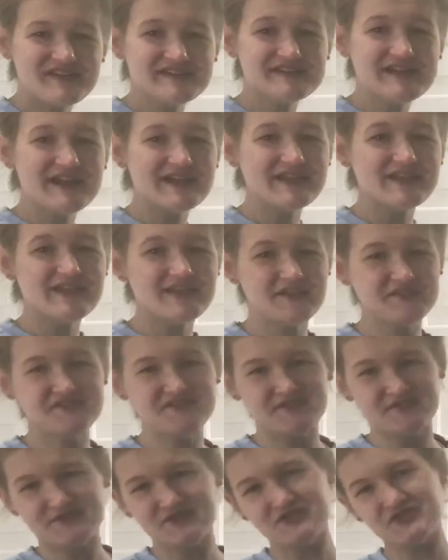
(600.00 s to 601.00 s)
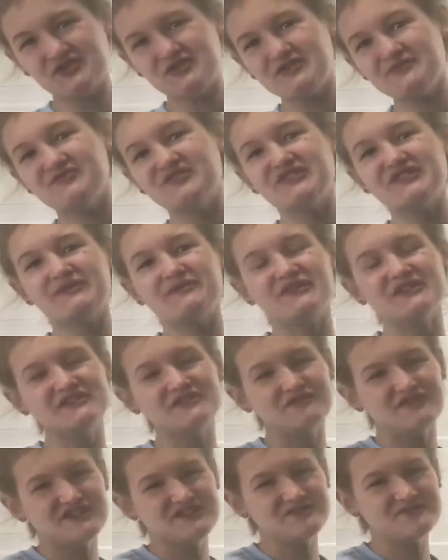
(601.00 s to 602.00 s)
Out of these, so just 2 more than what the
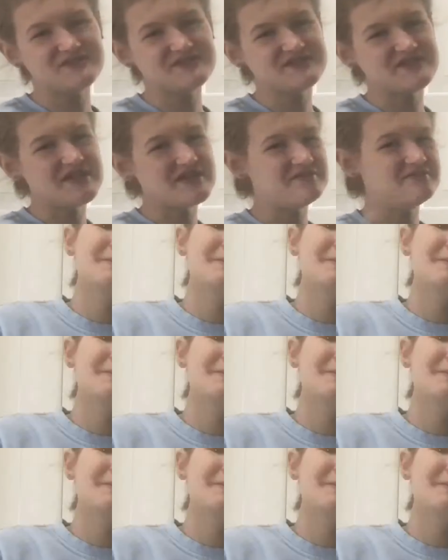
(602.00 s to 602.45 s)
recipe said,